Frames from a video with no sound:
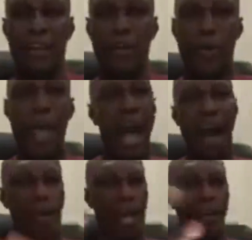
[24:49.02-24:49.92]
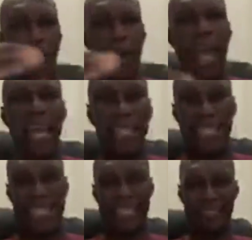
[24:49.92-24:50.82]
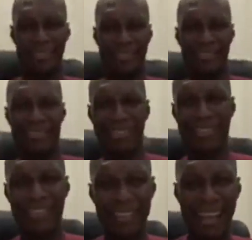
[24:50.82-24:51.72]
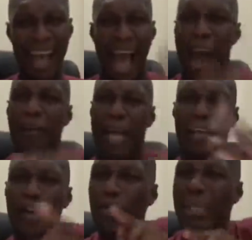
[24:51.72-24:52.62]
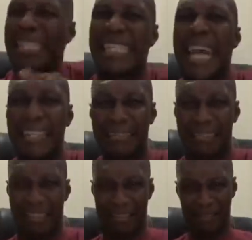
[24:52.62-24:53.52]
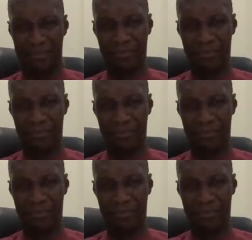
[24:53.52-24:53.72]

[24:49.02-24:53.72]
in you, how can you hate? How can you resent?